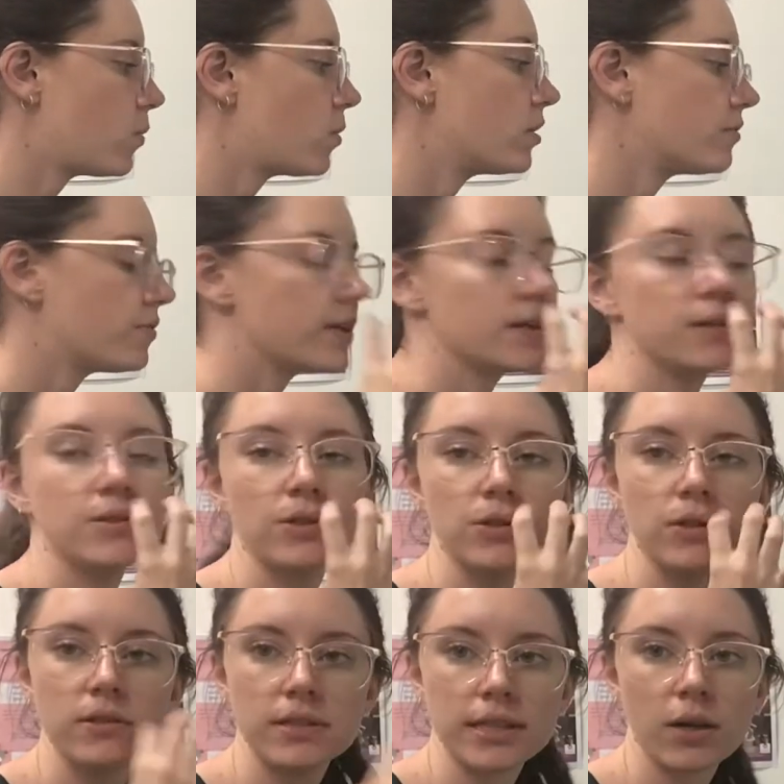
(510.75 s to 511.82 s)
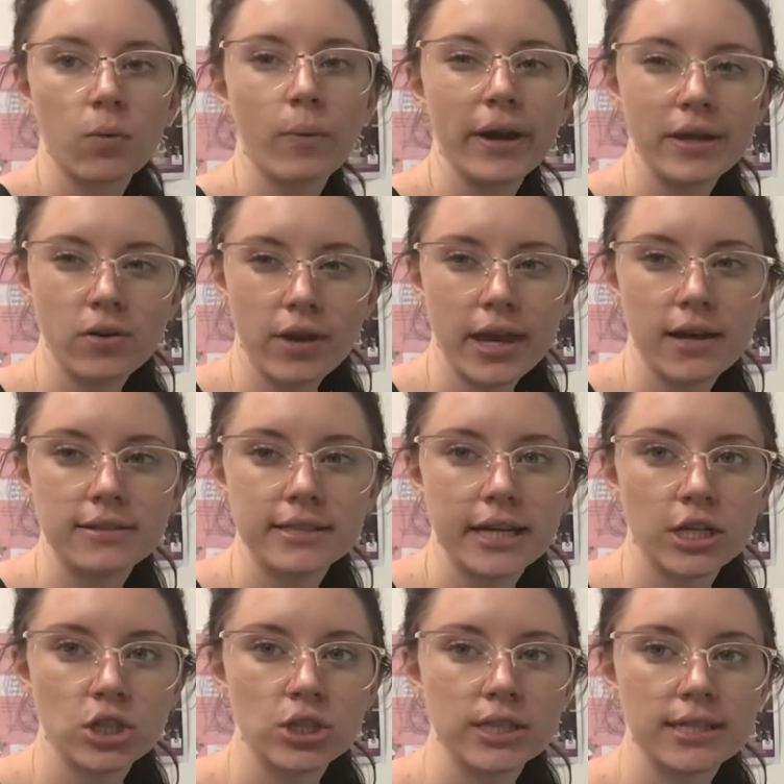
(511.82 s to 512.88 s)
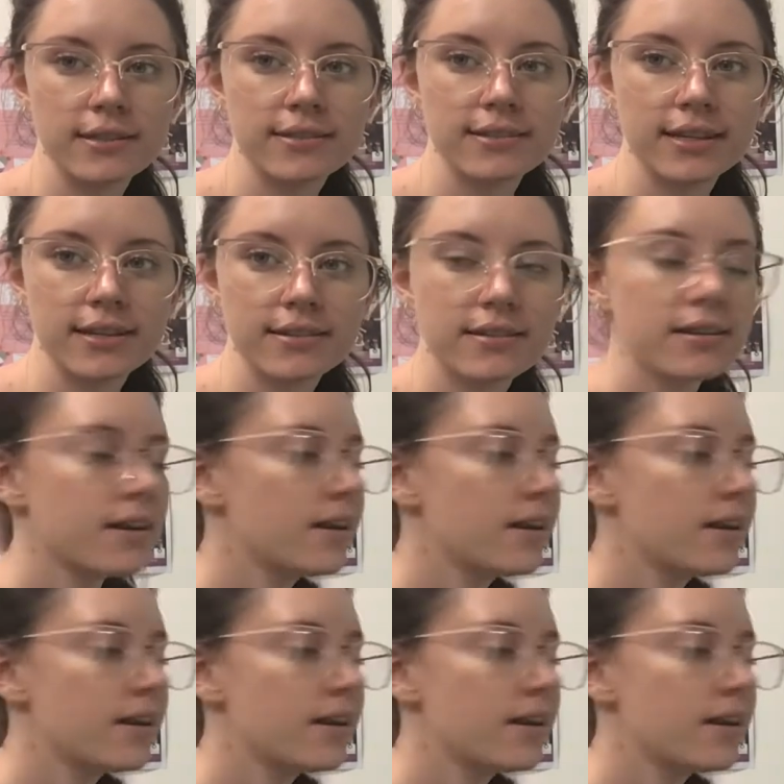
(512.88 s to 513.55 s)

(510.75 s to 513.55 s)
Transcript: what fingers you're using and where your counts actually sit.